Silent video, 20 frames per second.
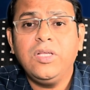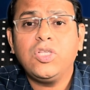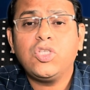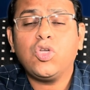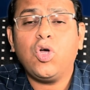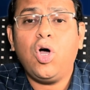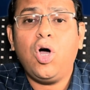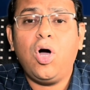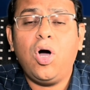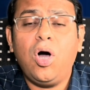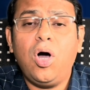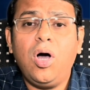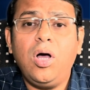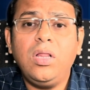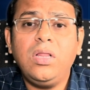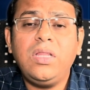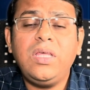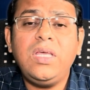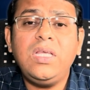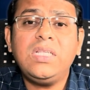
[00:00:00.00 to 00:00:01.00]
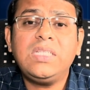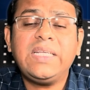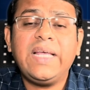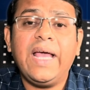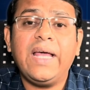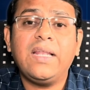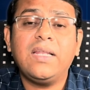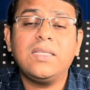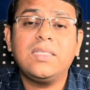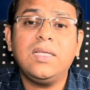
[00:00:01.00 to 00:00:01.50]
So all these
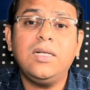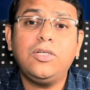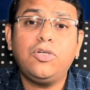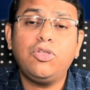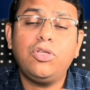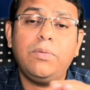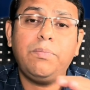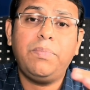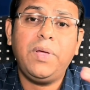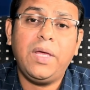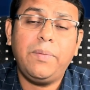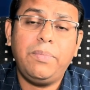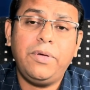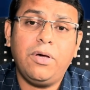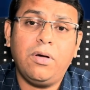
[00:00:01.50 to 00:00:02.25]
can result to the baby